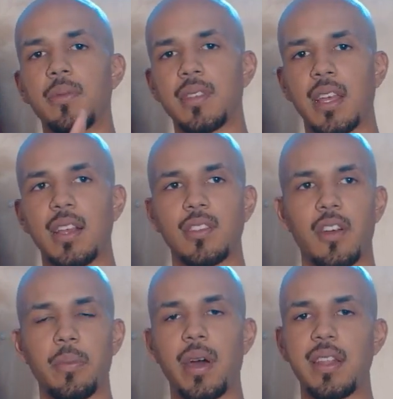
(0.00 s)
know what I'm saying? So
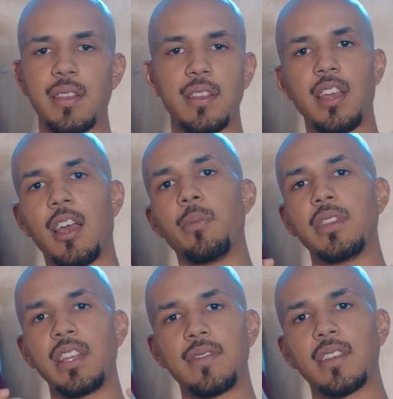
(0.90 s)
everybody
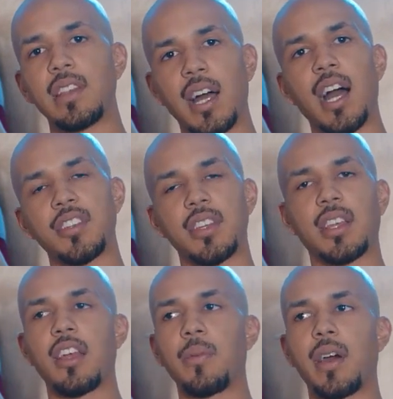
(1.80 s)
believes in logic,
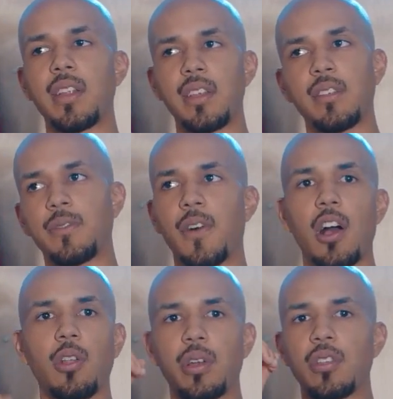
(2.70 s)
and everybody is
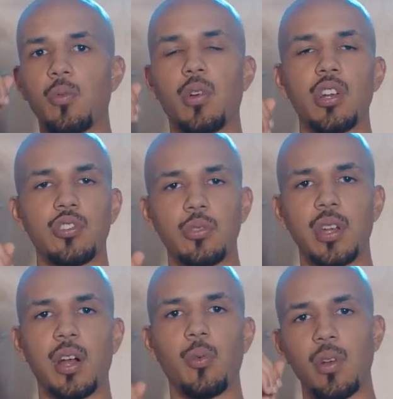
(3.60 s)
following the one true
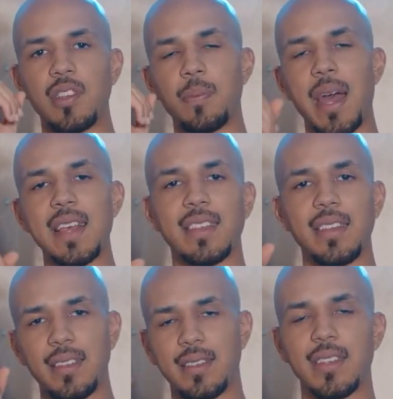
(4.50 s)
God. As
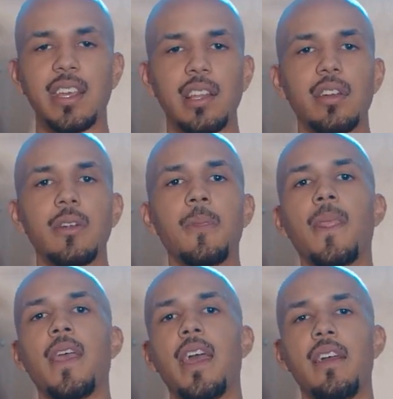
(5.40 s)
masculine is singular
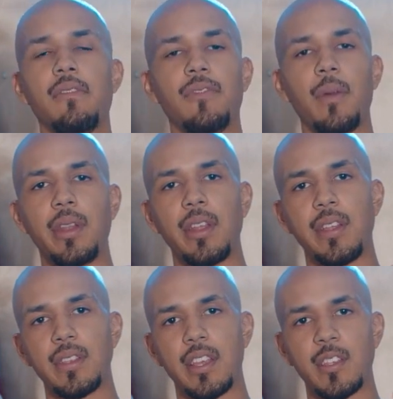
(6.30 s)
and
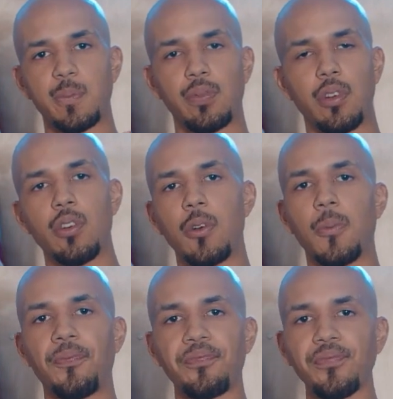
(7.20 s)
feminine is
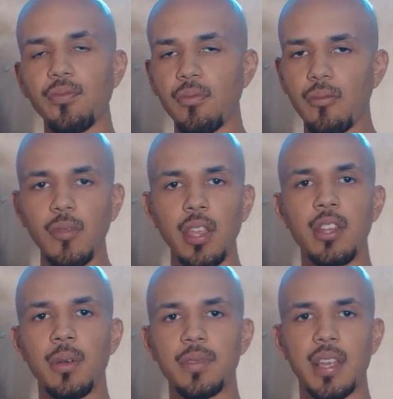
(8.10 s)
plural, you
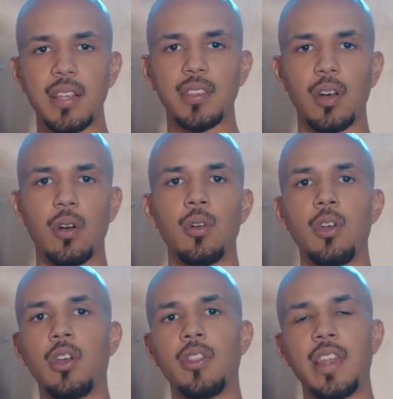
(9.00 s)
know what I'm saying? So
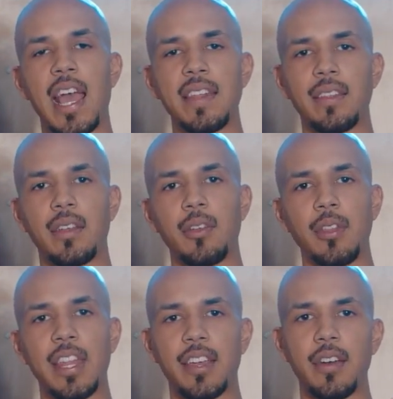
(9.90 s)

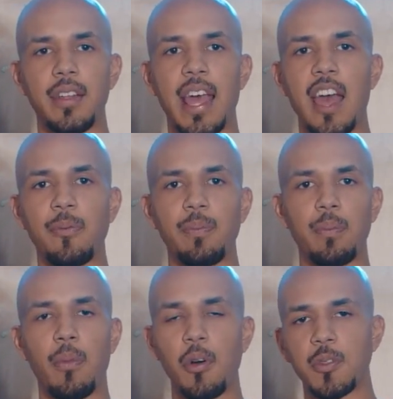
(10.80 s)
they couldn't have
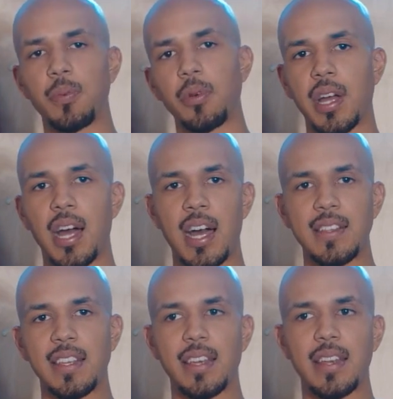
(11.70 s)
multiple
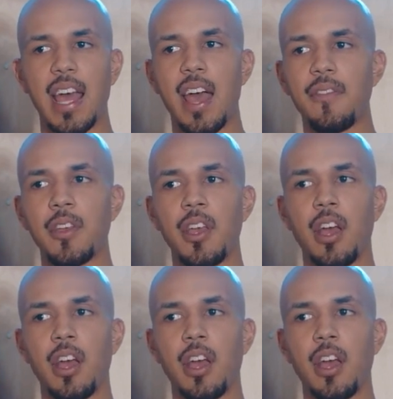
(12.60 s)
gods. They couldn't have